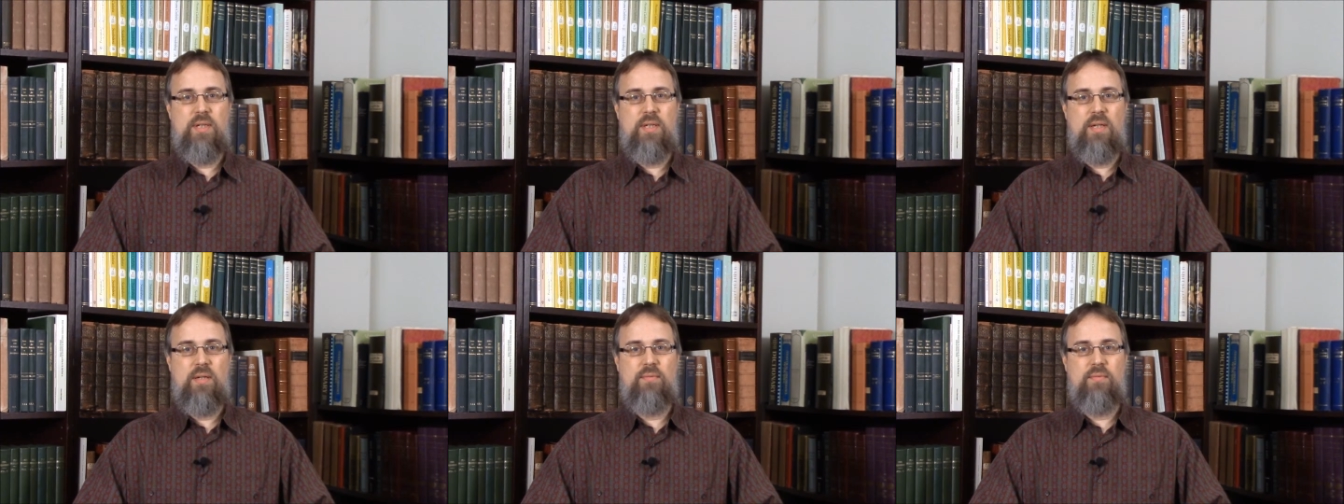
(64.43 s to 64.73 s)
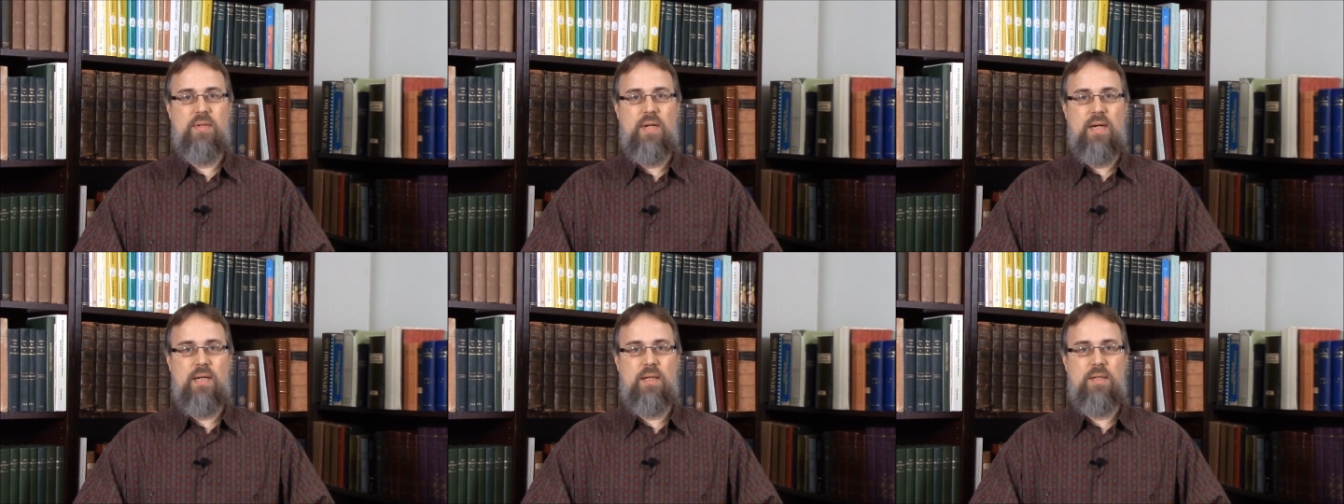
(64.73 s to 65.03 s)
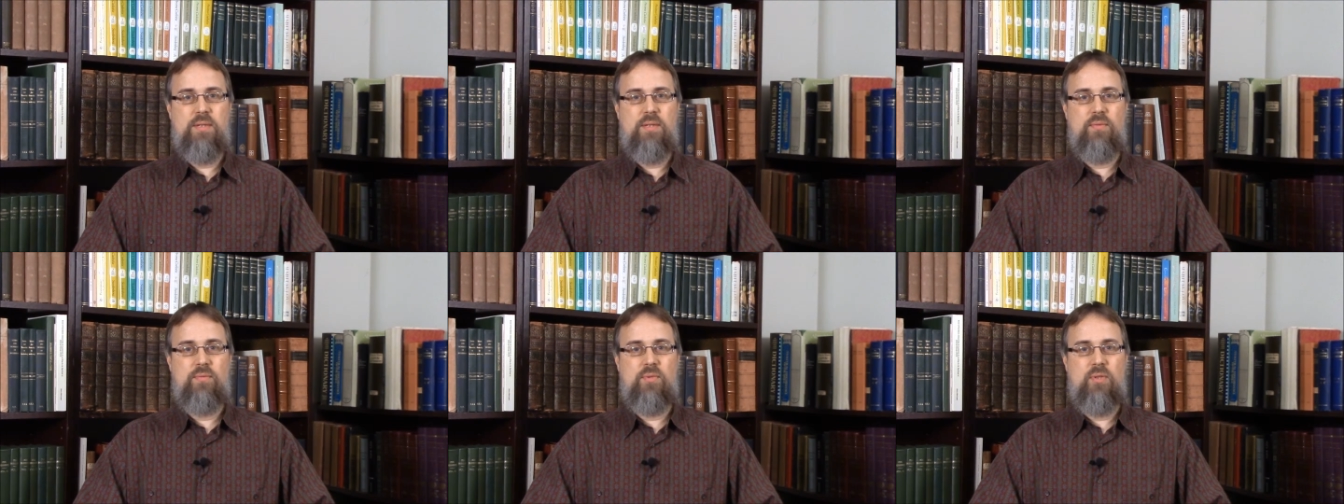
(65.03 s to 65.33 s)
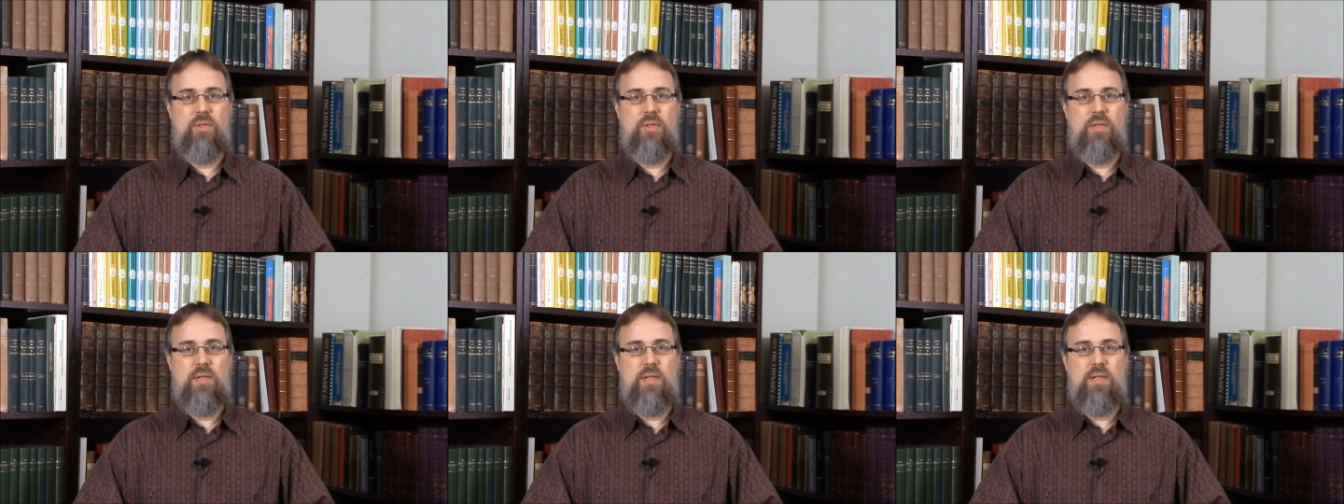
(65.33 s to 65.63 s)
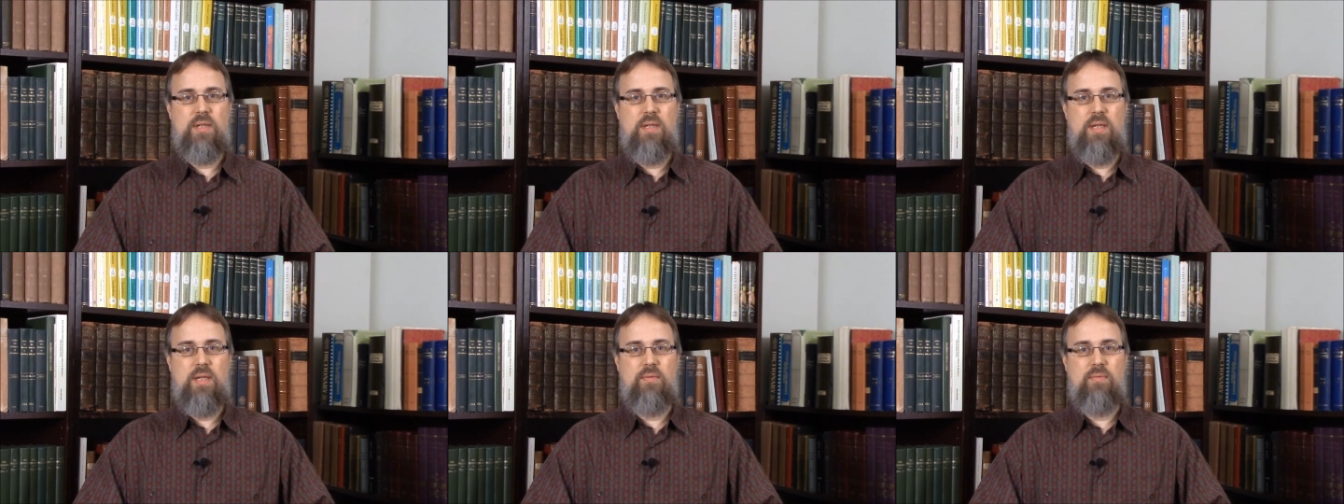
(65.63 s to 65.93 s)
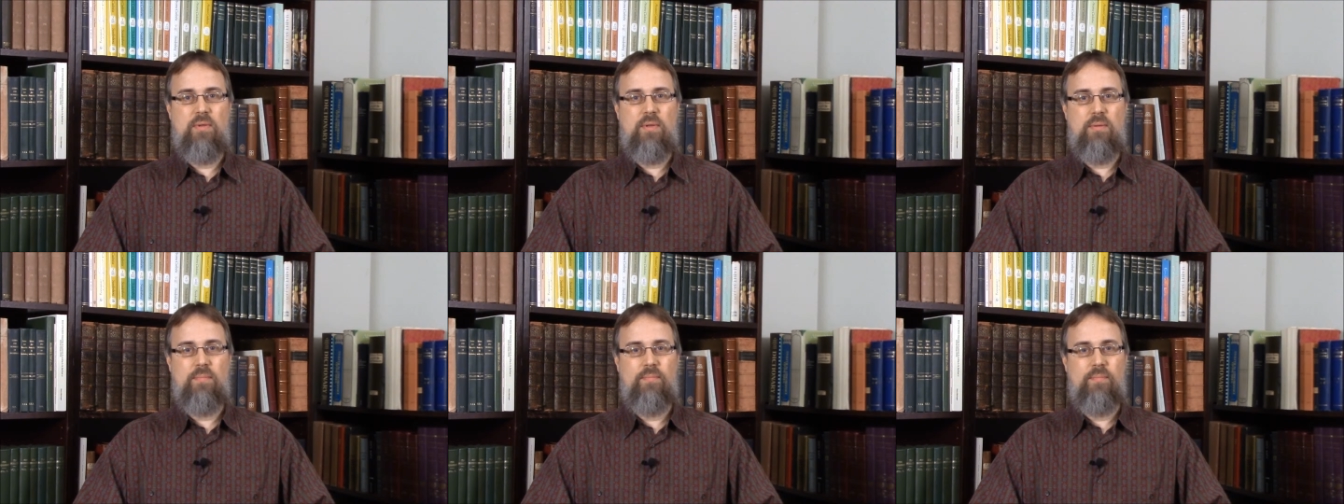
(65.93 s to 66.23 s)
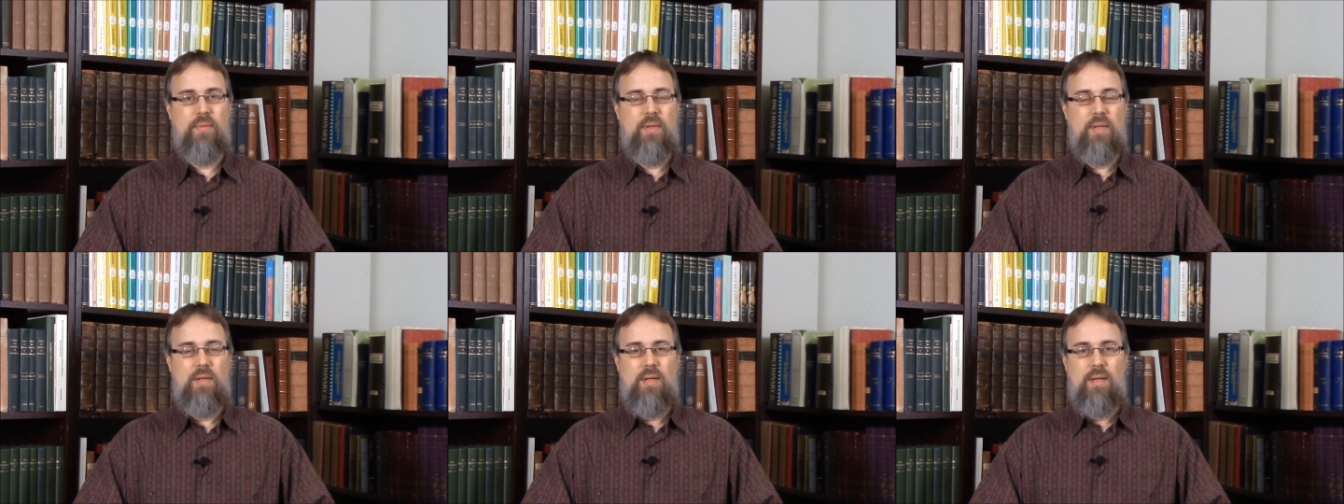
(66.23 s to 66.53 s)
of knowledge of good and evil."
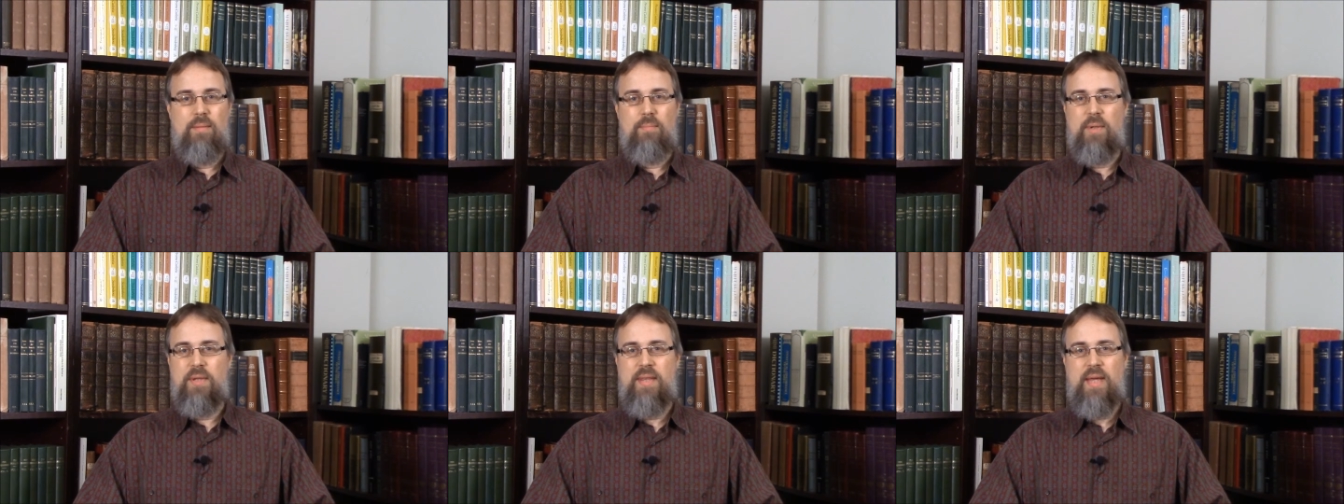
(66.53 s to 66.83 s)
But